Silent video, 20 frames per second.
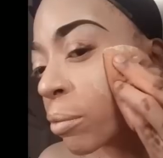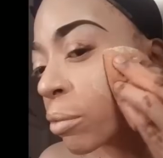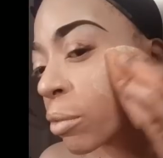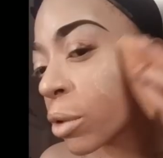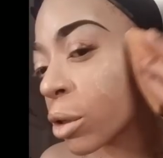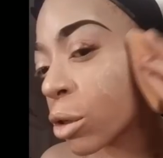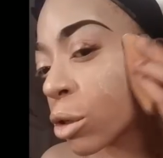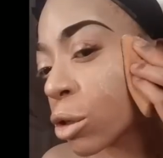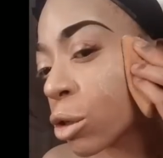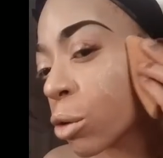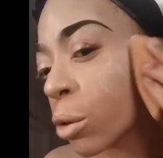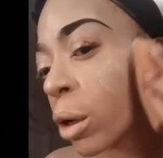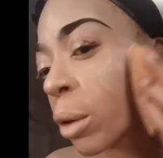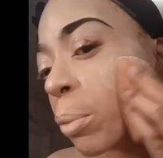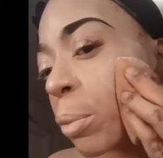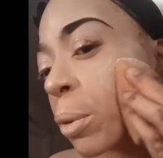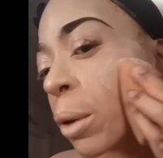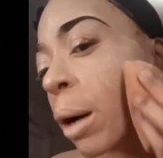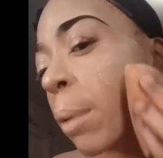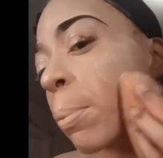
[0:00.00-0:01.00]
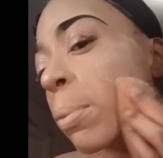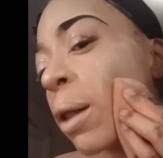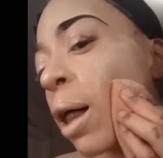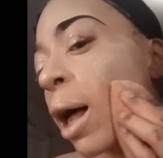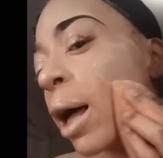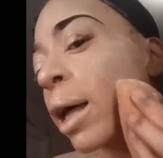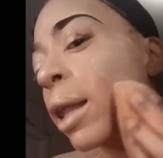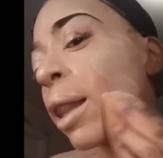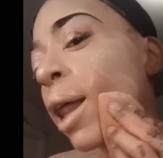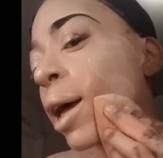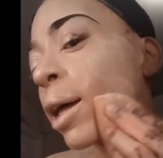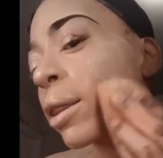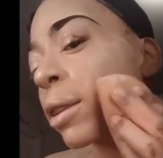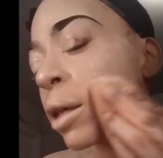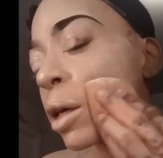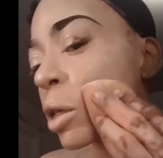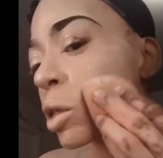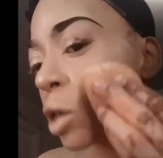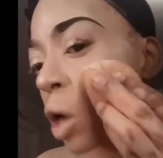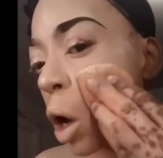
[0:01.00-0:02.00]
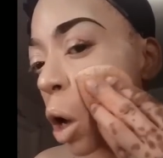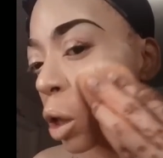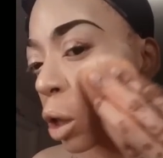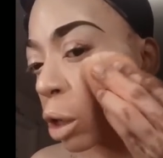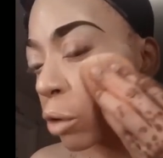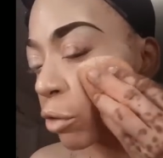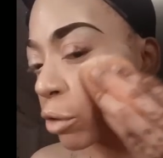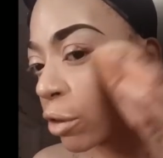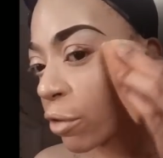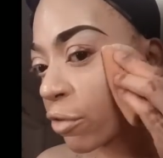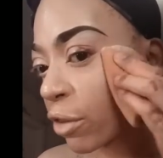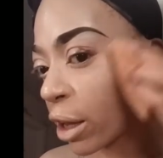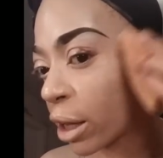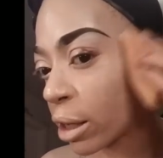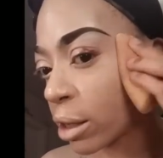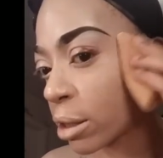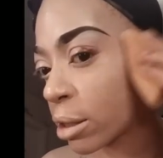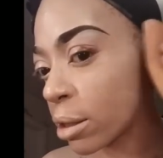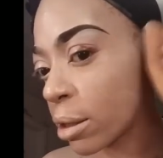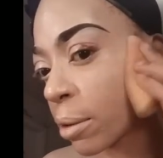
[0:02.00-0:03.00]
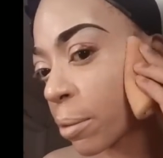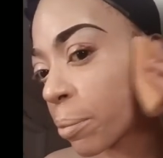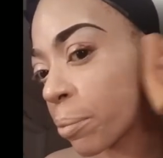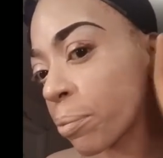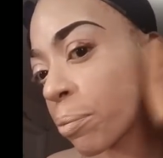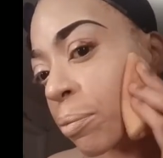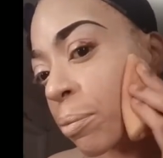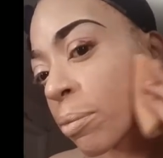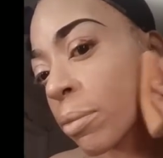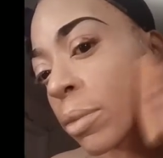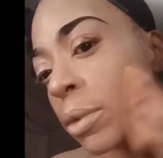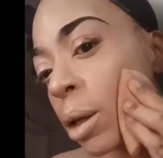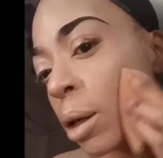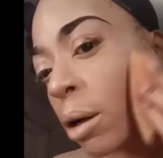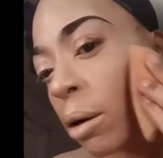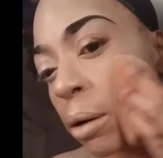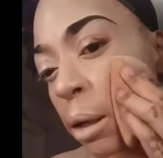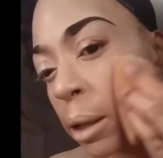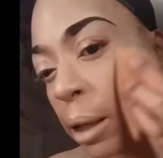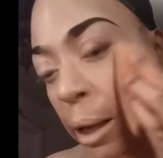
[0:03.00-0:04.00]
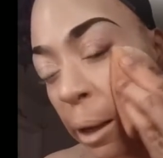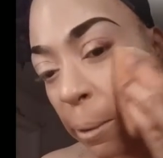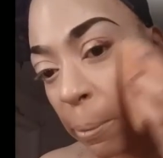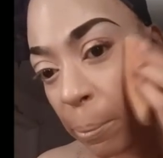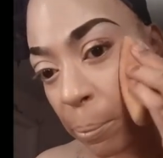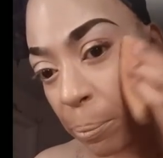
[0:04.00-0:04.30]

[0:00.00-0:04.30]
you're just going to apply it like this all over the face. Okay.